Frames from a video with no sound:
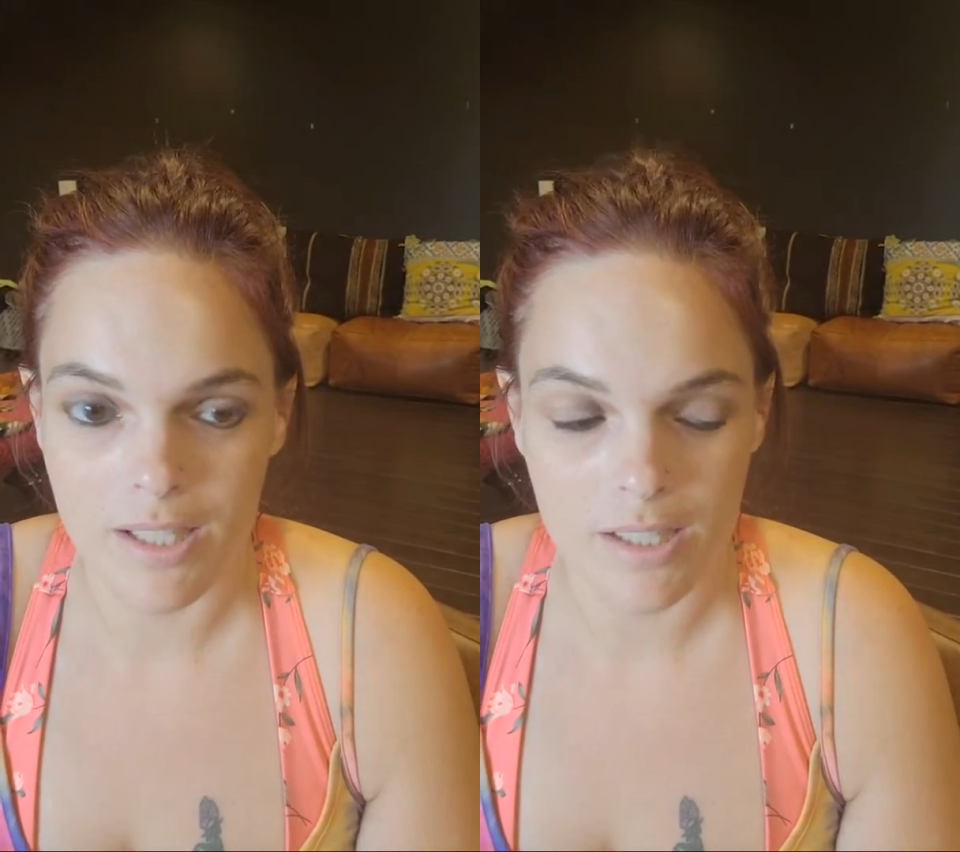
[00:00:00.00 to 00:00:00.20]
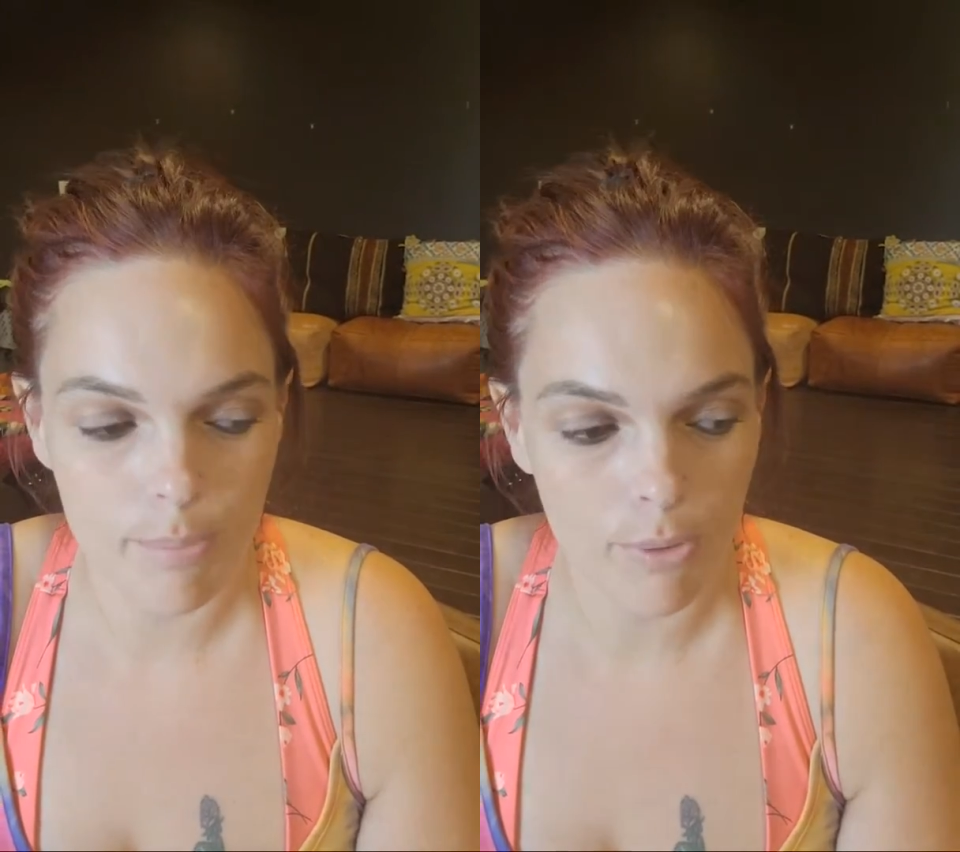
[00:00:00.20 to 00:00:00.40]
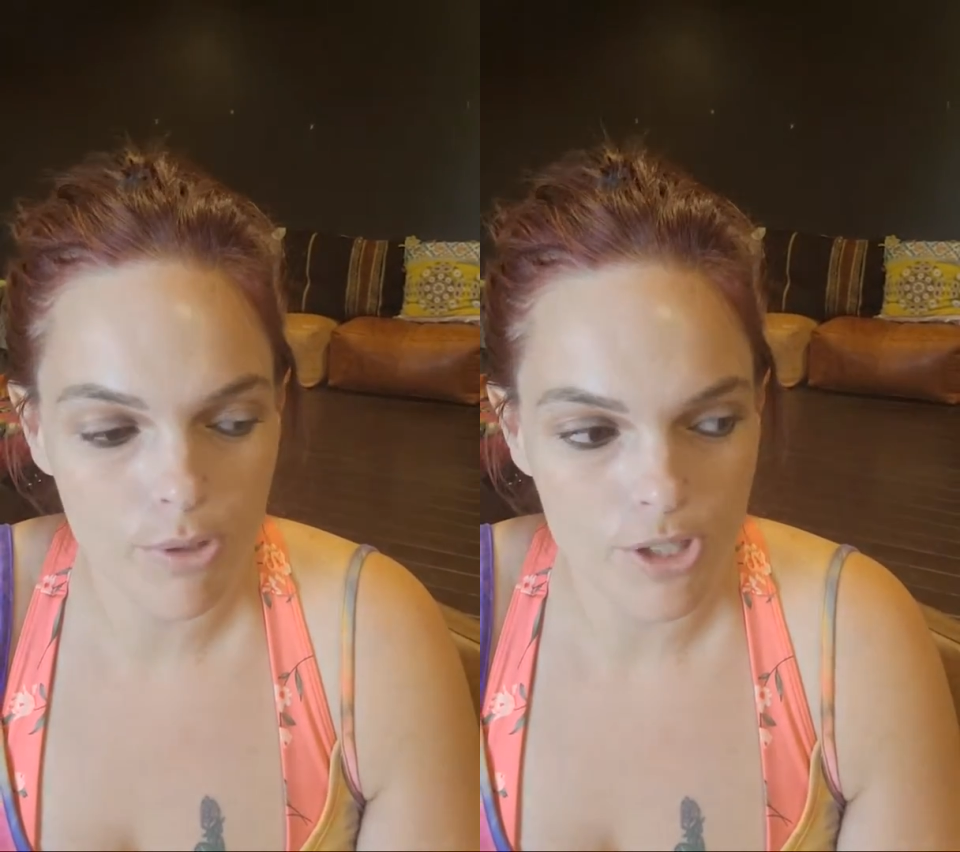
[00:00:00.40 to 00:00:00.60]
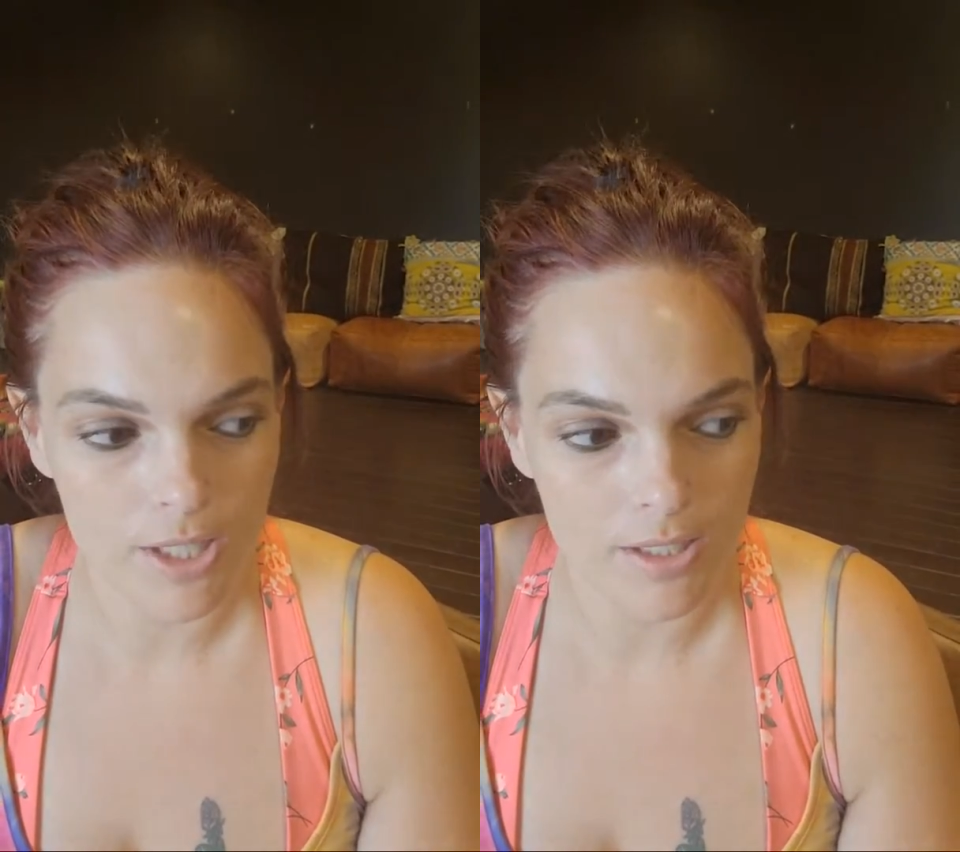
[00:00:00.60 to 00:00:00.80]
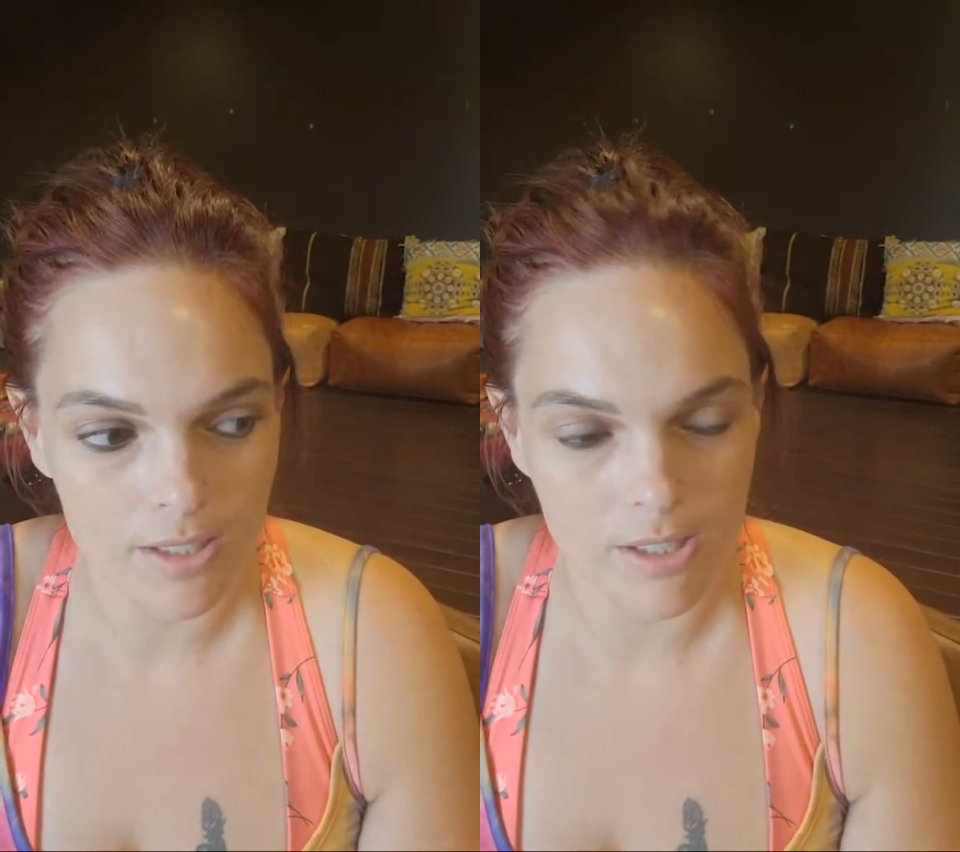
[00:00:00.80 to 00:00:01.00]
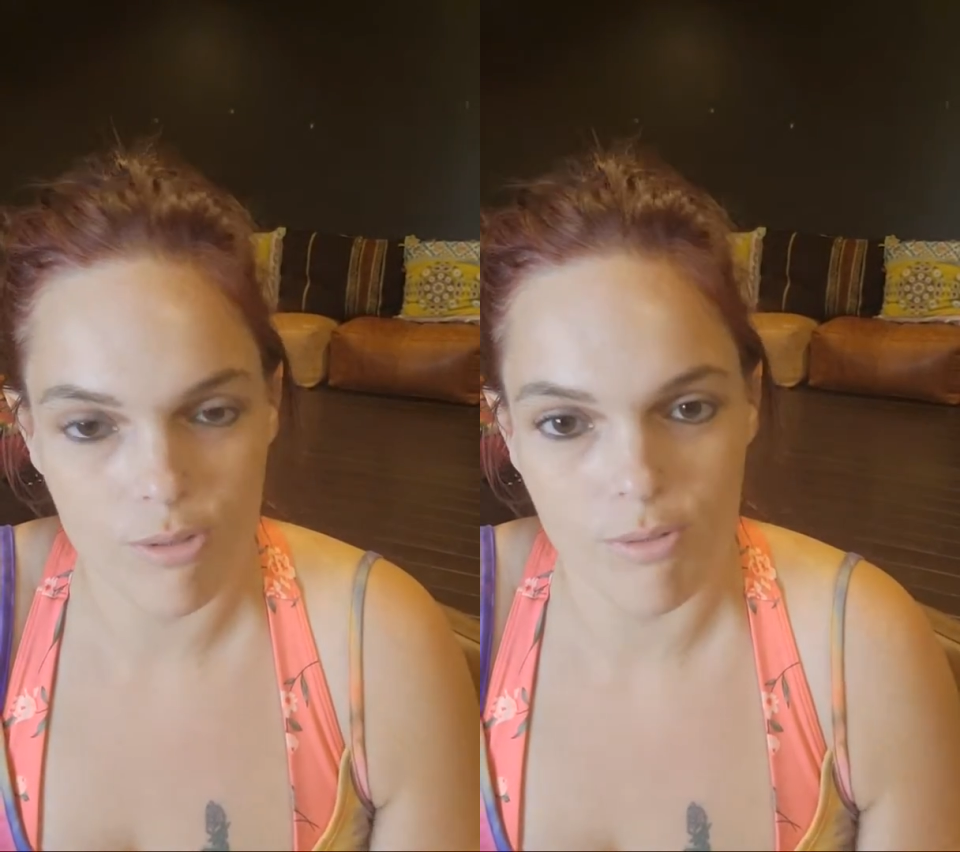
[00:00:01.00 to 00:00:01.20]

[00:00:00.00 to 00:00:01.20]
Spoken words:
and it's bullshit that the